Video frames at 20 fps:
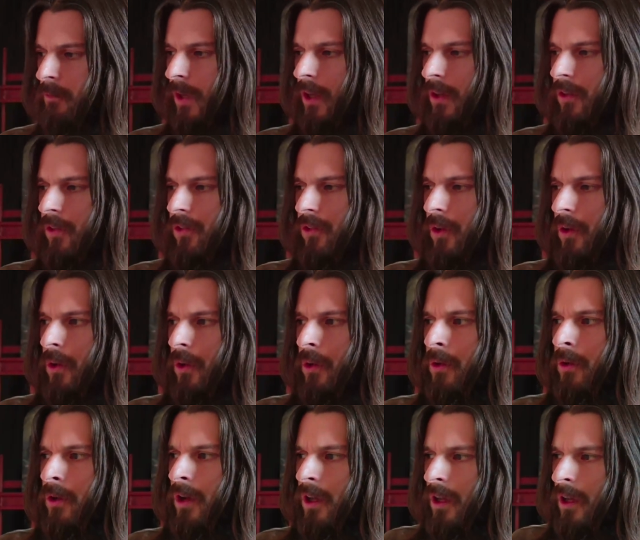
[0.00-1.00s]
So
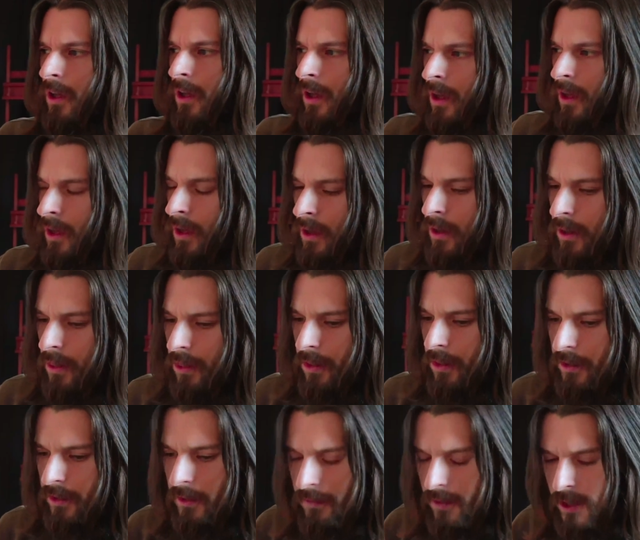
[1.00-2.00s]
the
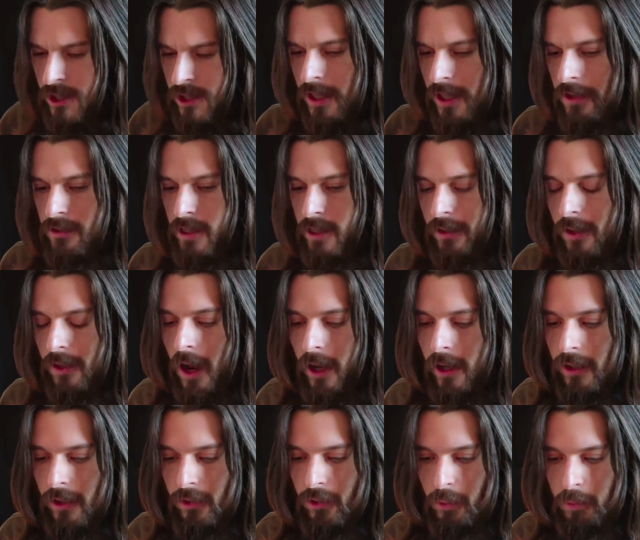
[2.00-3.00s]
divisionary
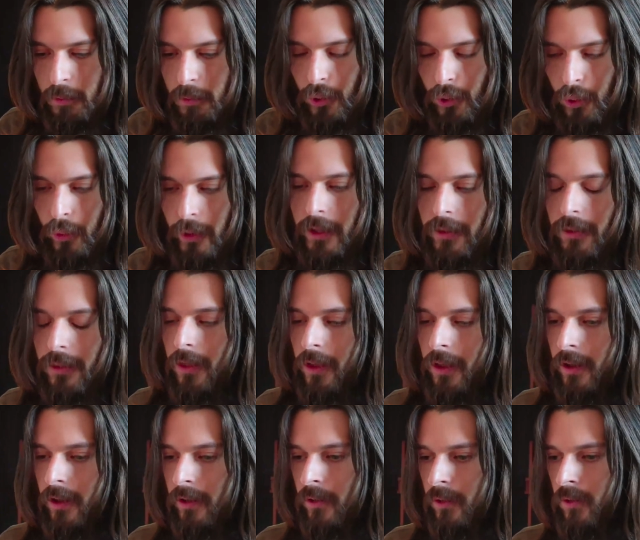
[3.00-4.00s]
lines between
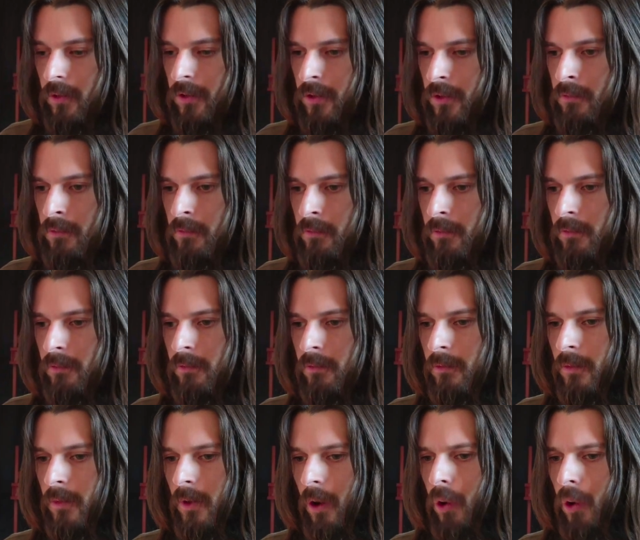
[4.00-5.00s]
things
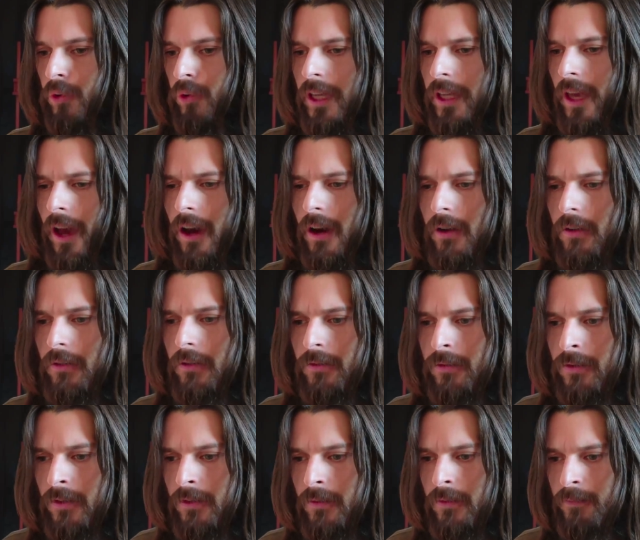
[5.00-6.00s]
only have
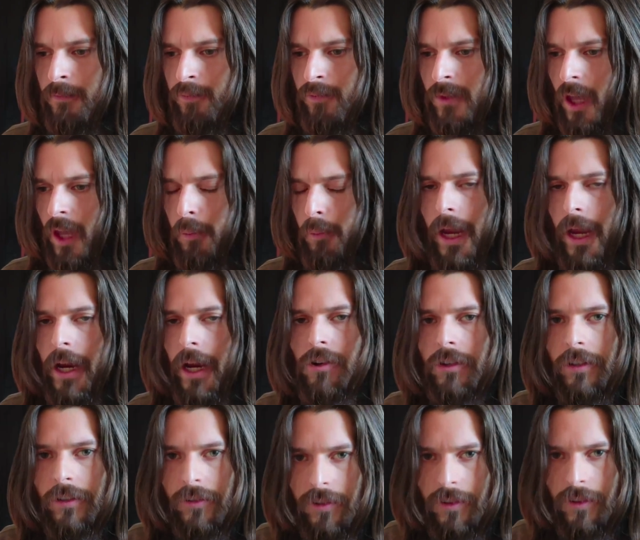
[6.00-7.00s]

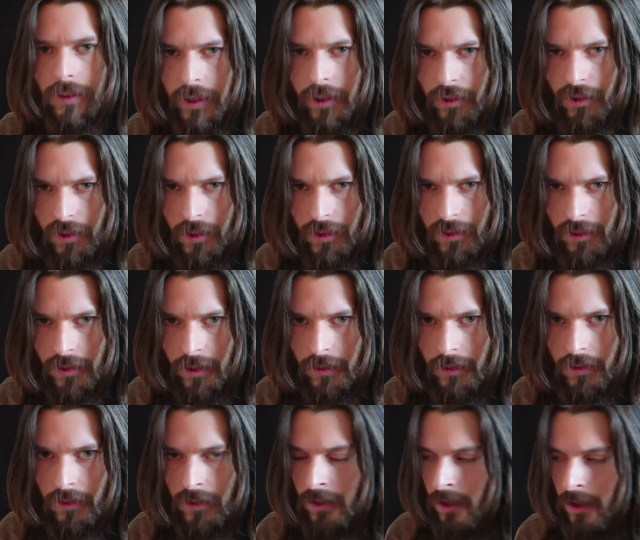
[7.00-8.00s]
apparent
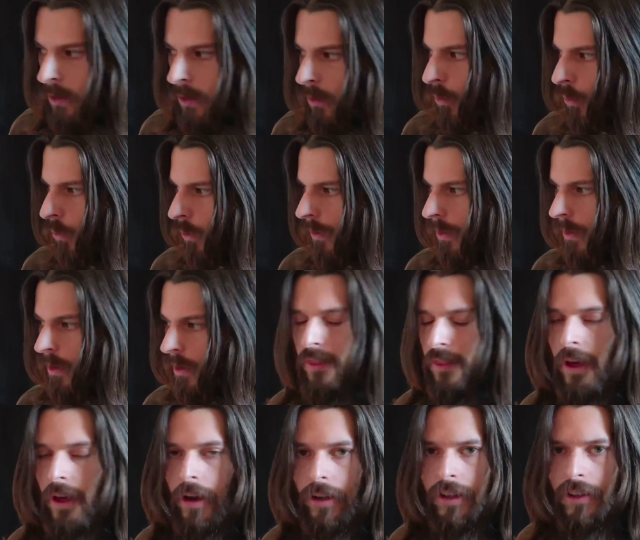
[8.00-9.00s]
existence within
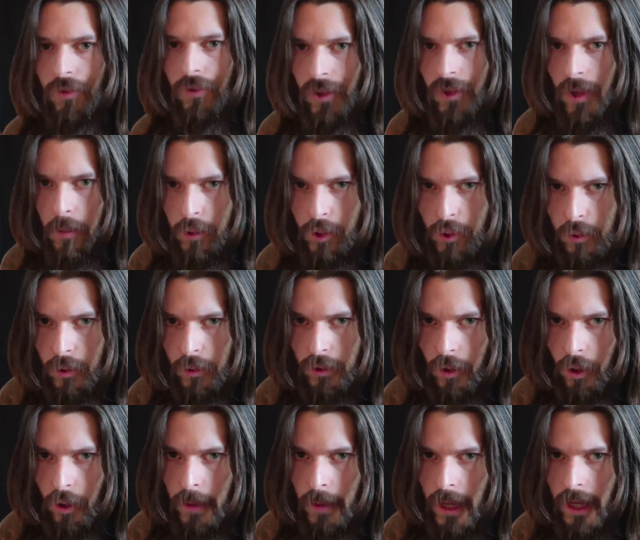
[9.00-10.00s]
that conceptual
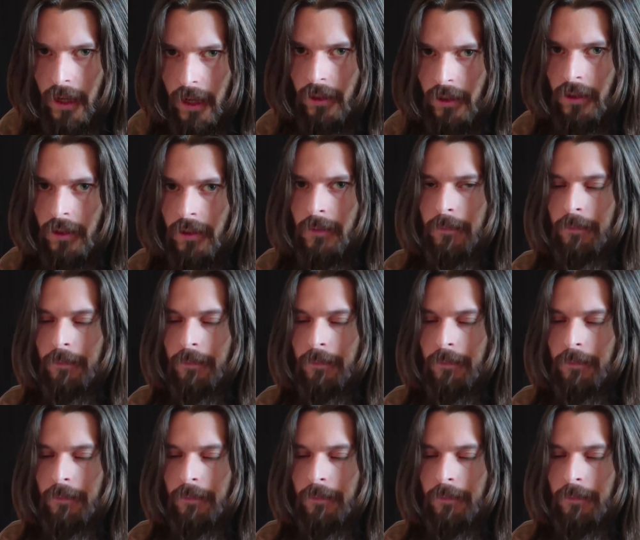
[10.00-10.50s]
domain.